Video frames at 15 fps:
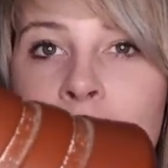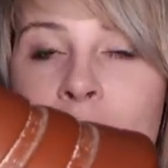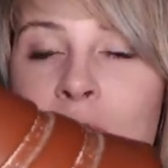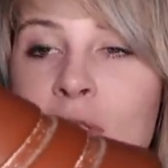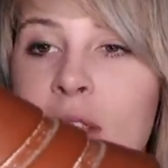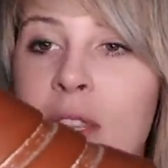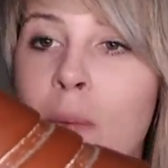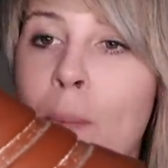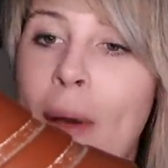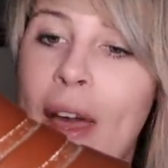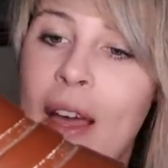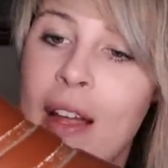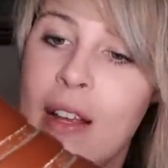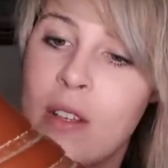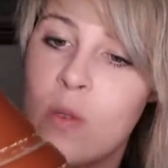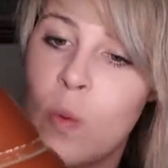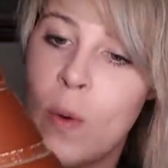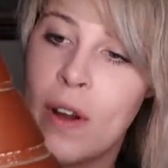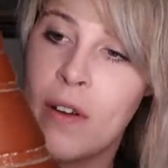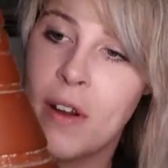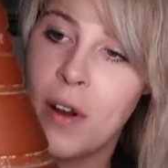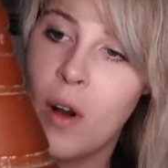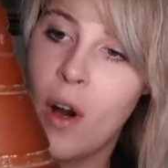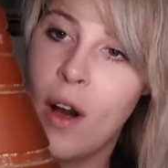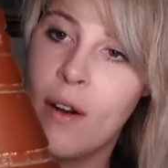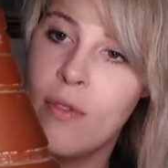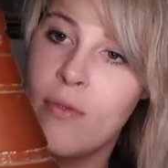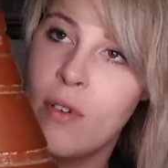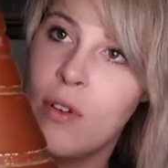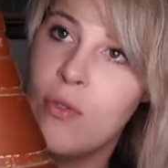I think the paint is wearing off,